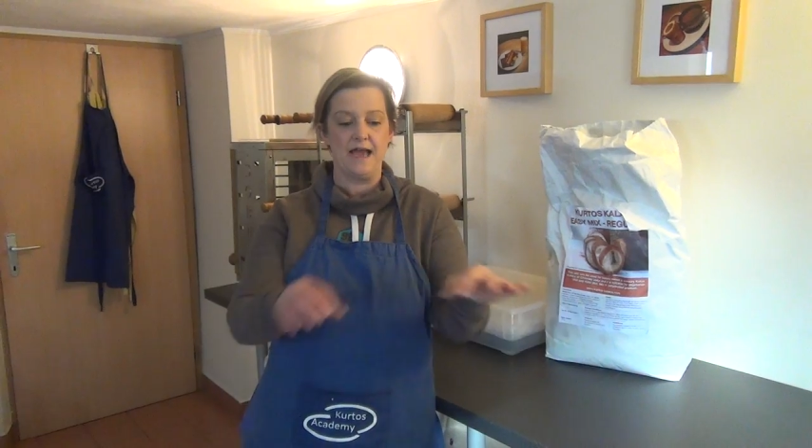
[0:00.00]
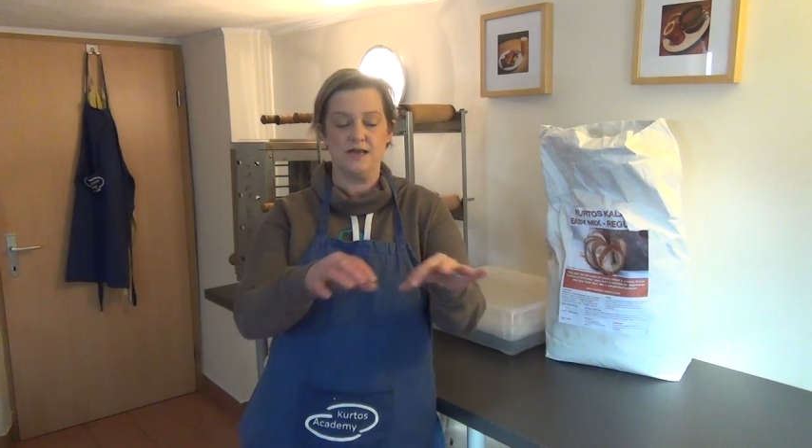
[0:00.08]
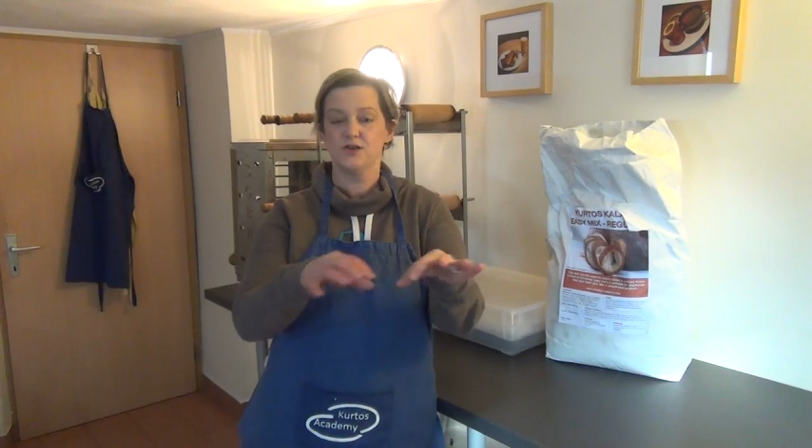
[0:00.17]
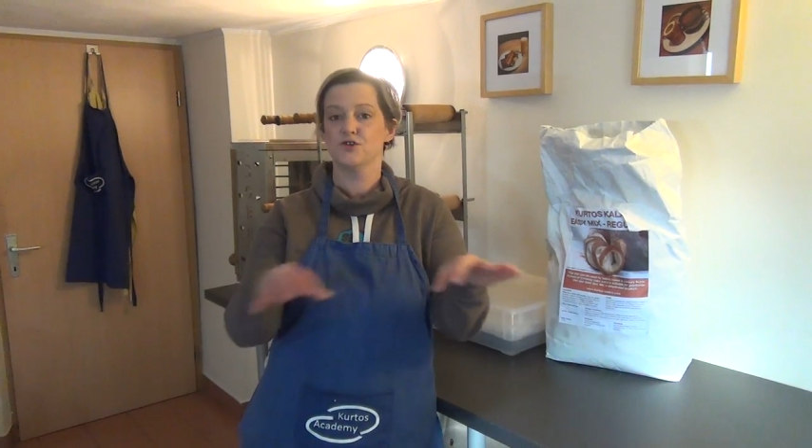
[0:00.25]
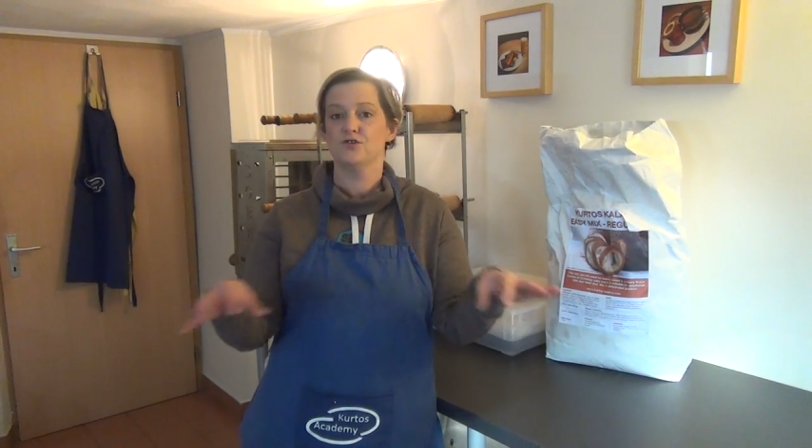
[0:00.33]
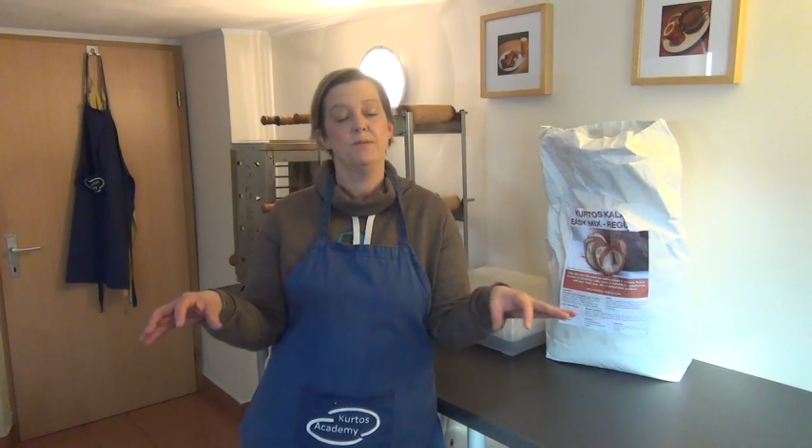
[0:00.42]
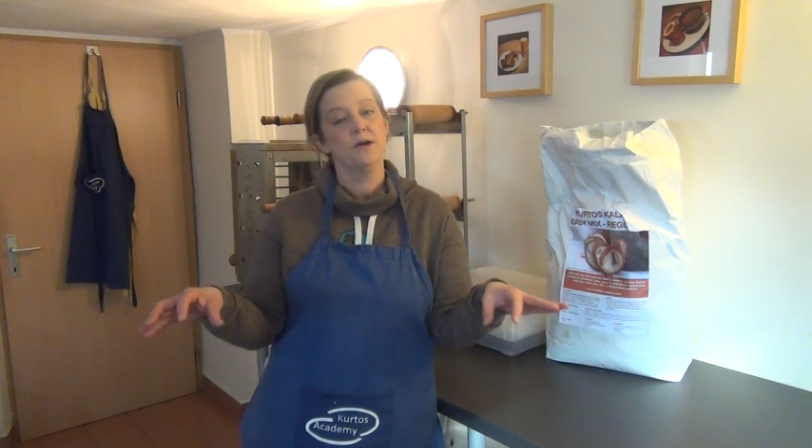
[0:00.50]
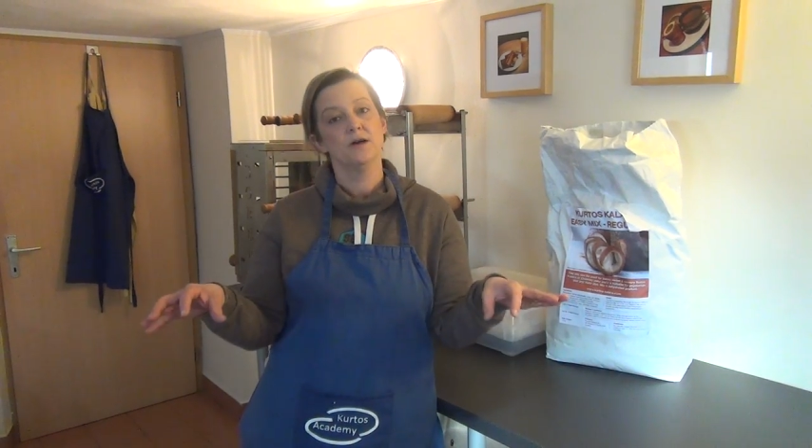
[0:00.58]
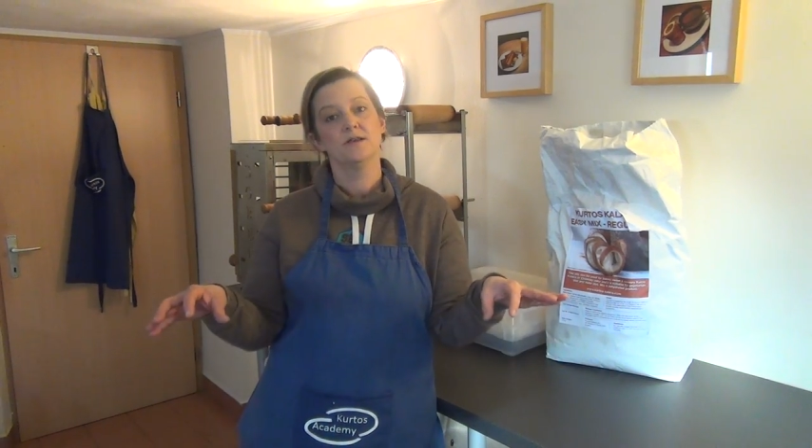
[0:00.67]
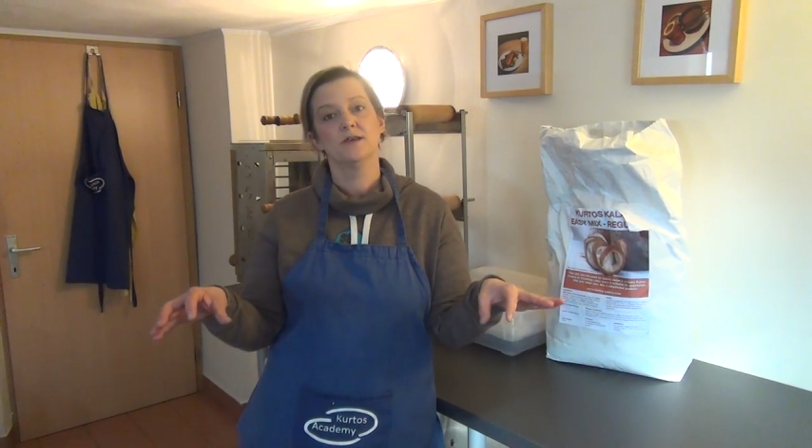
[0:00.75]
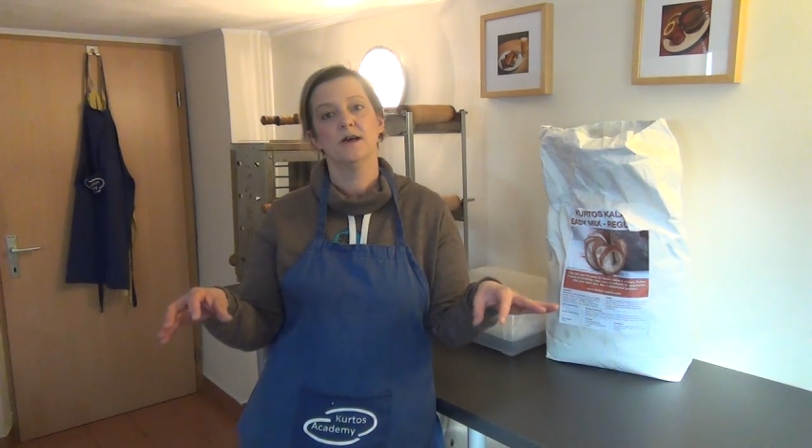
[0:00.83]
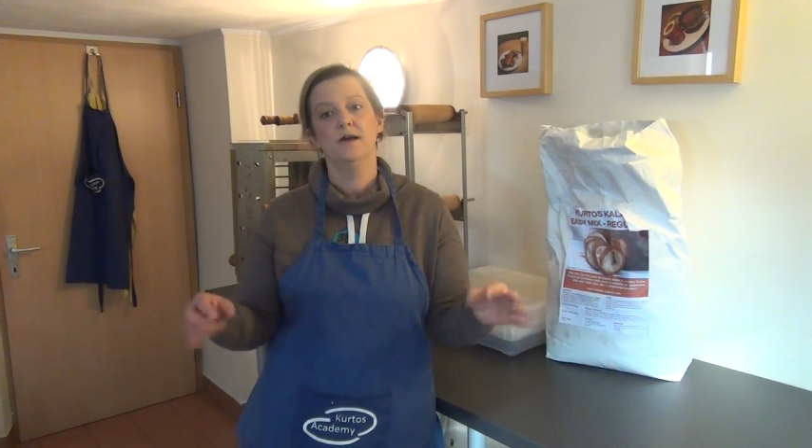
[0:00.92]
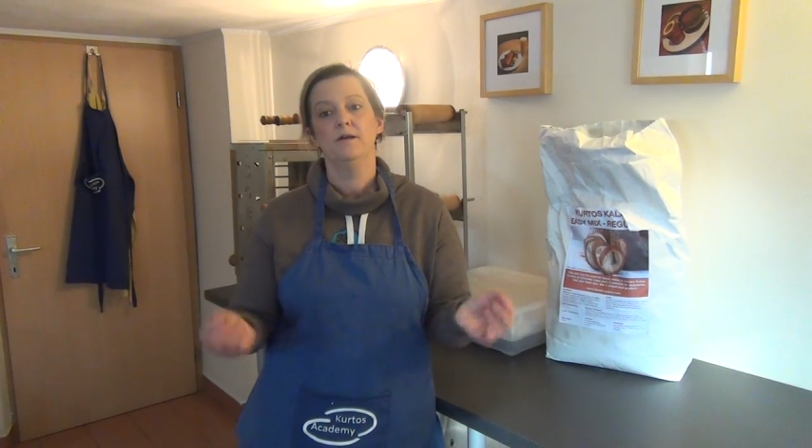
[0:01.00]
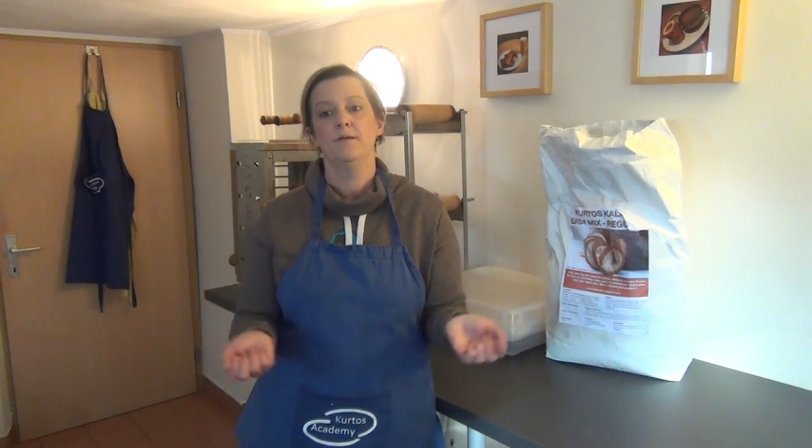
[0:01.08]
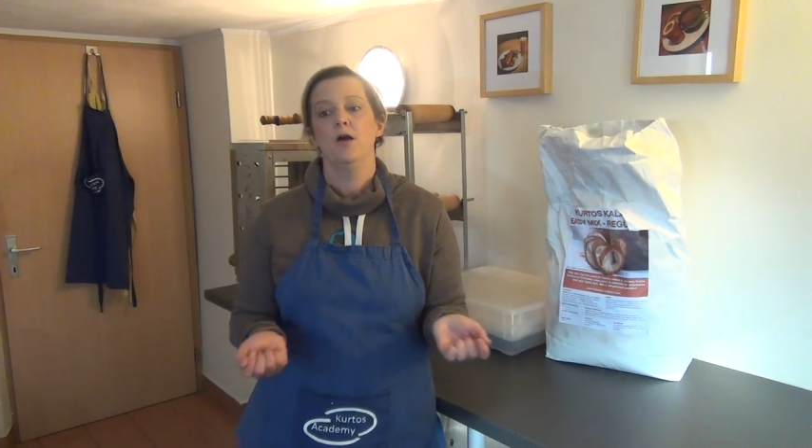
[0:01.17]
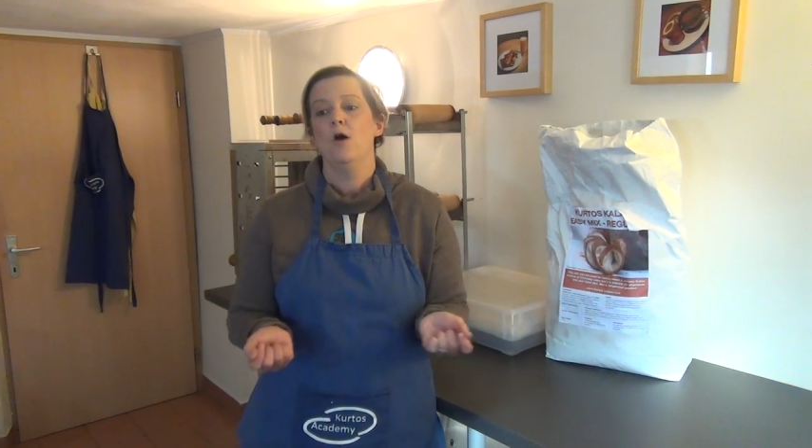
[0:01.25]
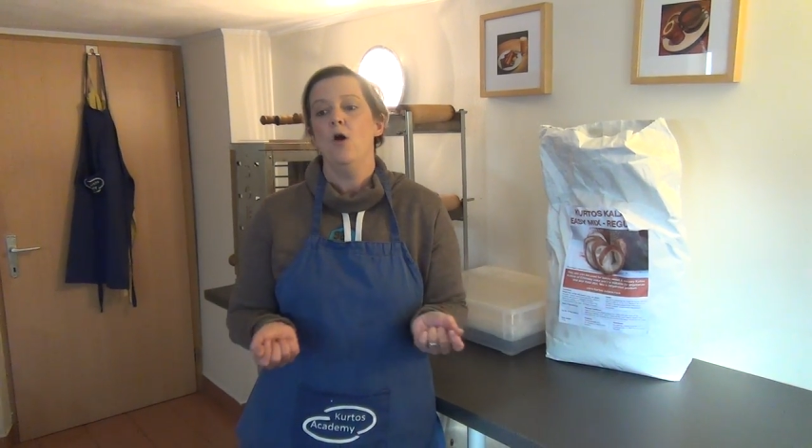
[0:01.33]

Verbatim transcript: a strip cutter